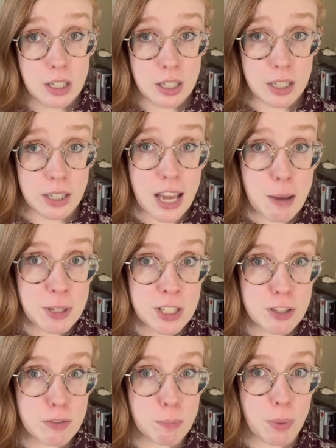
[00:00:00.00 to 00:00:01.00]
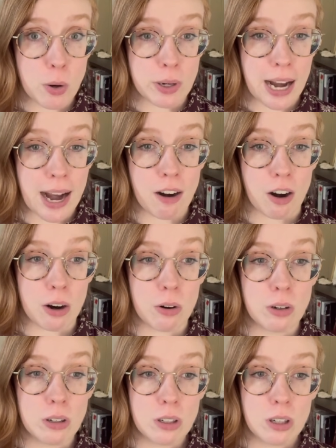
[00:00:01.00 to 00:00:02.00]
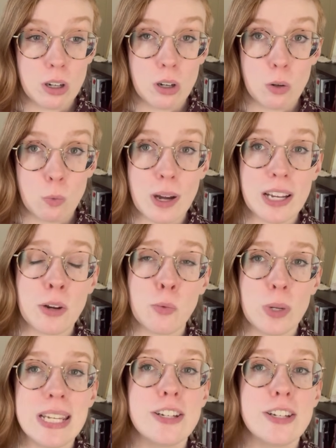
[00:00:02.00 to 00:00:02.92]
In the absence of a bow and arrow, what can we